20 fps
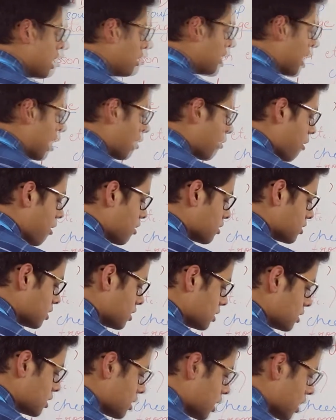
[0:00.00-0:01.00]

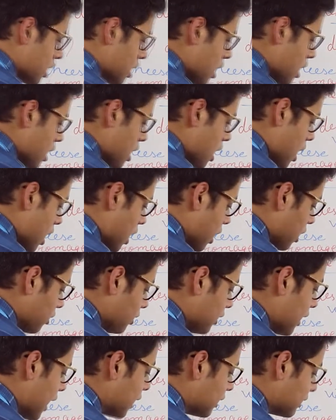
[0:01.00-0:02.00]
Raconte
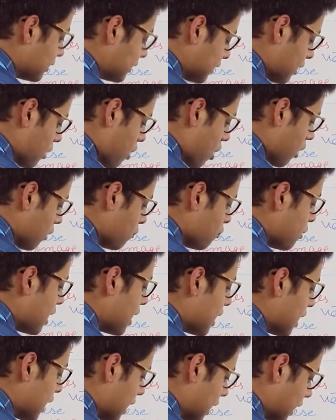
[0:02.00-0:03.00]
tells or
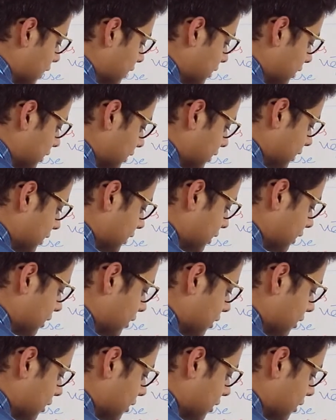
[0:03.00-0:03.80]
recollects.